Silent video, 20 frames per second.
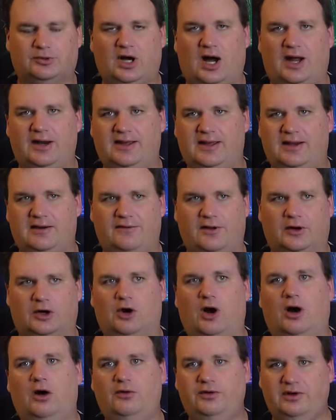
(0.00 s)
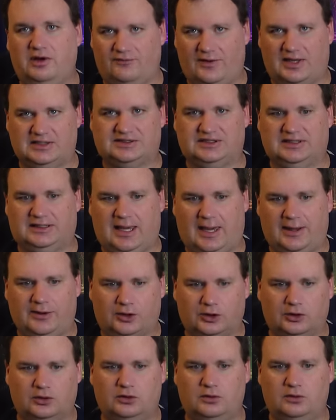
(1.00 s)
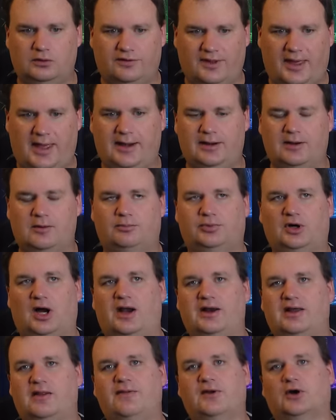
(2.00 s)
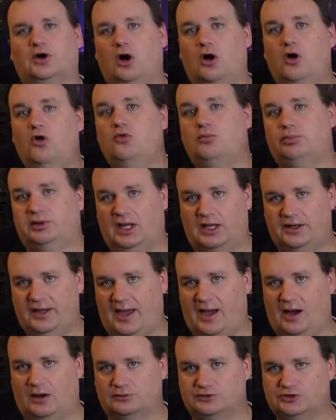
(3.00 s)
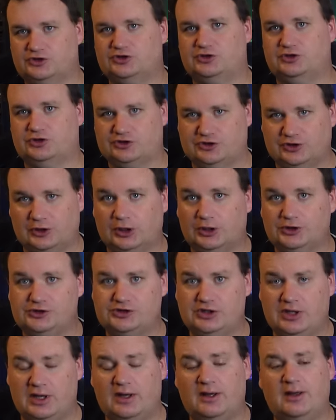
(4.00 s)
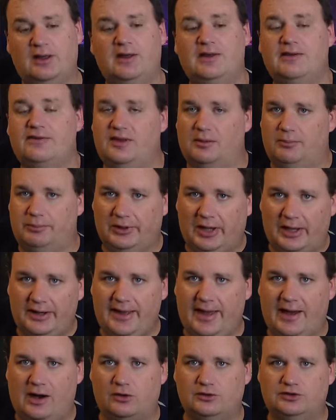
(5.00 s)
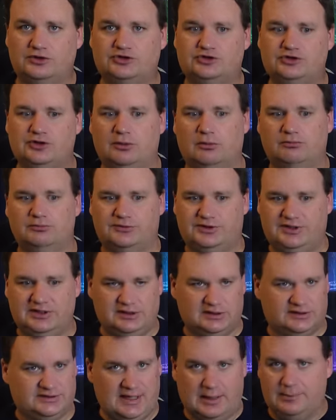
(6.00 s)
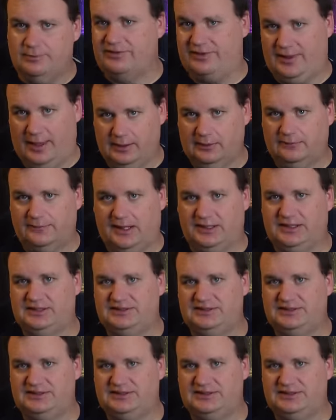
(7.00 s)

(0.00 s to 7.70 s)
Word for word: brought in their own investigator, who then brought in their own bloodhounds to search. The bloodhounds did the same thing. They